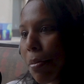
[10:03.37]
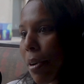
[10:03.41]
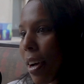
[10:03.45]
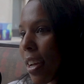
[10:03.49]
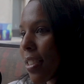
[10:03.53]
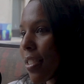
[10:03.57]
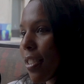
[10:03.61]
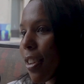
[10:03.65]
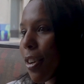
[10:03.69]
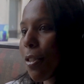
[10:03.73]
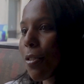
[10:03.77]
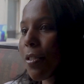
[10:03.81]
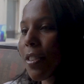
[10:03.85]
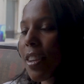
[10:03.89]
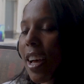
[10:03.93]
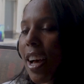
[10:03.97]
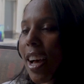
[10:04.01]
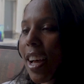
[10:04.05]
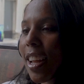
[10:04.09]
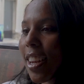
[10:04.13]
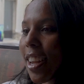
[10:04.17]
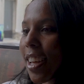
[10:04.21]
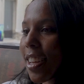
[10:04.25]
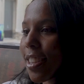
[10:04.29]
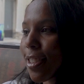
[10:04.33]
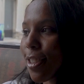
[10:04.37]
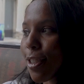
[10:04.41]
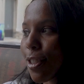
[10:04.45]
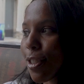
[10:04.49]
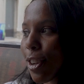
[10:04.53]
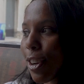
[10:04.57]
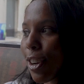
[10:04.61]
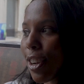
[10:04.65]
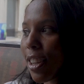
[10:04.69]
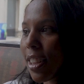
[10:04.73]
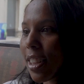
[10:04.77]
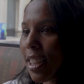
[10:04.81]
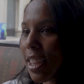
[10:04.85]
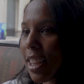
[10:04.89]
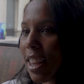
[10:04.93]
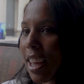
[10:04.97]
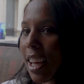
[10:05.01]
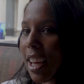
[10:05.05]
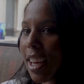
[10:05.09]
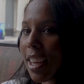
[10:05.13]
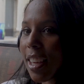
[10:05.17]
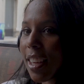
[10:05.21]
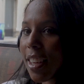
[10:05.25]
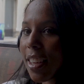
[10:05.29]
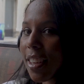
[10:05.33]
myself, not necessarily
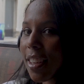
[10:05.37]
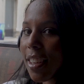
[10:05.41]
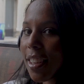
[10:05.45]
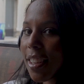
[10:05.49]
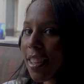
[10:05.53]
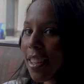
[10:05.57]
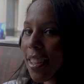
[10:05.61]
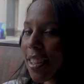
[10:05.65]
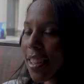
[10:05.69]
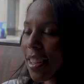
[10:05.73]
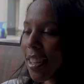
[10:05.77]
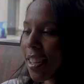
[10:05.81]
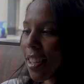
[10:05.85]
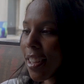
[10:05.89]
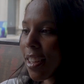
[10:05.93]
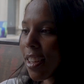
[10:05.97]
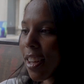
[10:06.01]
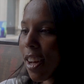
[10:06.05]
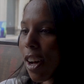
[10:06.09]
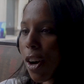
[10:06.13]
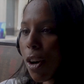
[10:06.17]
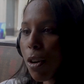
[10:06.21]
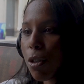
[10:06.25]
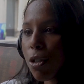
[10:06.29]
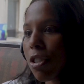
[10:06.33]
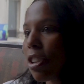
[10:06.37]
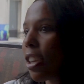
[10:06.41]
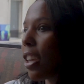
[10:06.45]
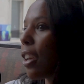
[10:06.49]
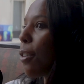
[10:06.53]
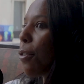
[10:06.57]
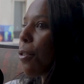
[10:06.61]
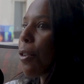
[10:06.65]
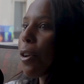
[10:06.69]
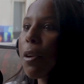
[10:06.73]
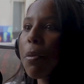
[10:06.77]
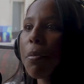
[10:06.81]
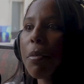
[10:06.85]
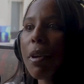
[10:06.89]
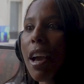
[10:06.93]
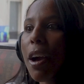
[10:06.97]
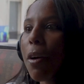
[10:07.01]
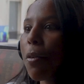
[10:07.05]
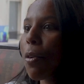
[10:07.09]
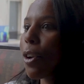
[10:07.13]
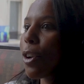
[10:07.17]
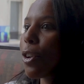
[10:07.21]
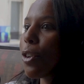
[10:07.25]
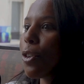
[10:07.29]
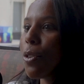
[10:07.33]
like, oh, she in front of me, I
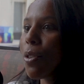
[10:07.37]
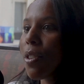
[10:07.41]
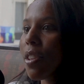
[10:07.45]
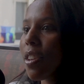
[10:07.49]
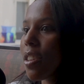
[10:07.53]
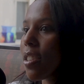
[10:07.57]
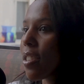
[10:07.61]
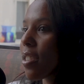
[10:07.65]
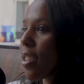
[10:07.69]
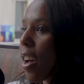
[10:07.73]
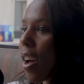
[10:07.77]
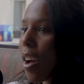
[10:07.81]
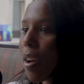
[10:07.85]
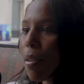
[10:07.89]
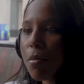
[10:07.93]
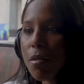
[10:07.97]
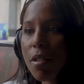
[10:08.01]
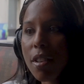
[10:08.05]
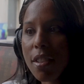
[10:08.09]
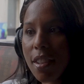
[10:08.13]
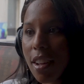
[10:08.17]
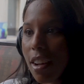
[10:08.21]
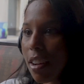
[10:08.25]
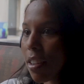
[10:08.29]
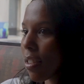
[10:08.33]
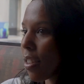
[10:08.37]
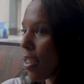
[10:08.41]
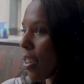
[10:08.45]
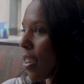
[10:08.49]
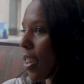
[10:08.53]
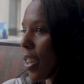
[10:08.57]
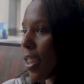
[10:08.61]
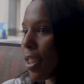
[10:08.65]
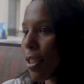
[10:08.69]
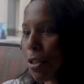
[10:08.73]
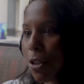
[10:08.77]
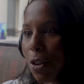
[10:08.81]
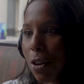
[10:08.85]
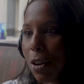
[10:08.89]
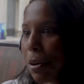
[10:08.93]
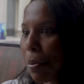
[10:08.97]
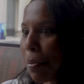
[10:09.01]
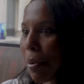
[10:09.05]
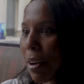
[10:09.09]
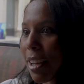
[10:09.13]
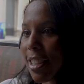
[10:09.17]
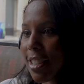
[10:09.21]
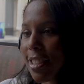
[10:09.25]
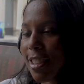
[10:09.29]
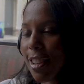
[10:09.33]
want to do this. I'm just out there enjoying
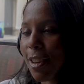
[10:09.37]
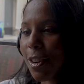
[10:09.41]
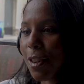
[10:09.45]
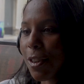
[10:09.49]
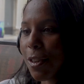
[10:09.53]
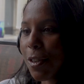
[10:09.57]
myself.